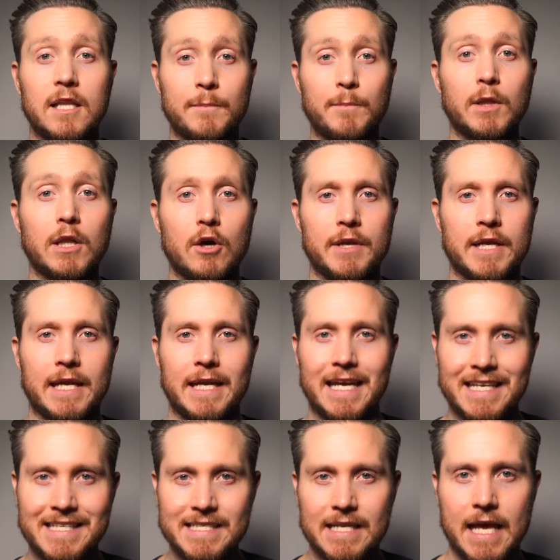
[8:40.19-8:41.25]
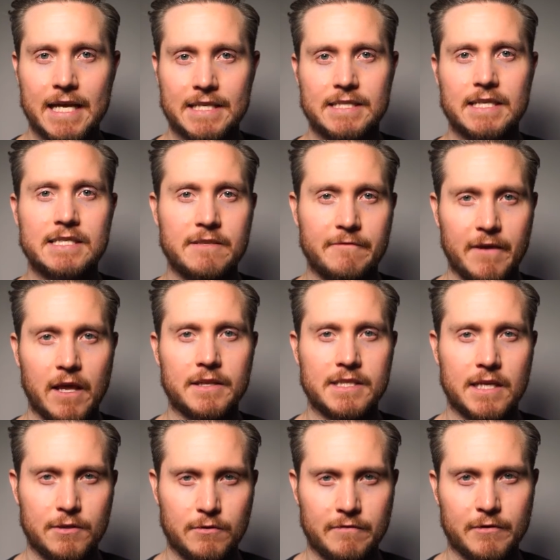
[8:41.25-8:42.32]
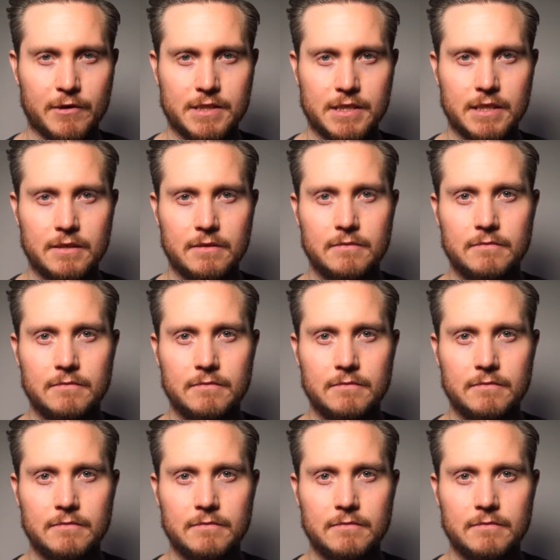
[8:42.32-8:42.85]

Click below to get instant access to Valentine University.